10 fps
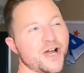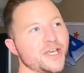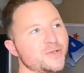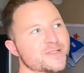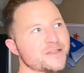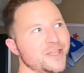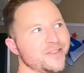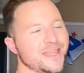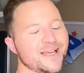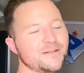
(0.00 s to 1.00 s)
I used to
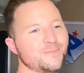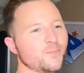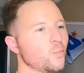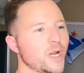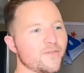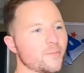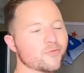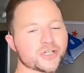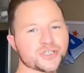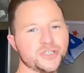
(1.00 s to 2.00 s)
think that whatever
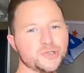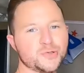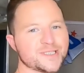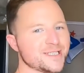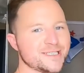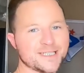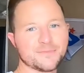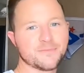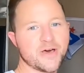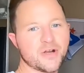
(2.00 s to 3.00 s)
brush you used
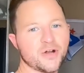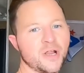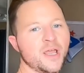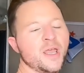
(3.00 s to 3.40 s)
didn't matter.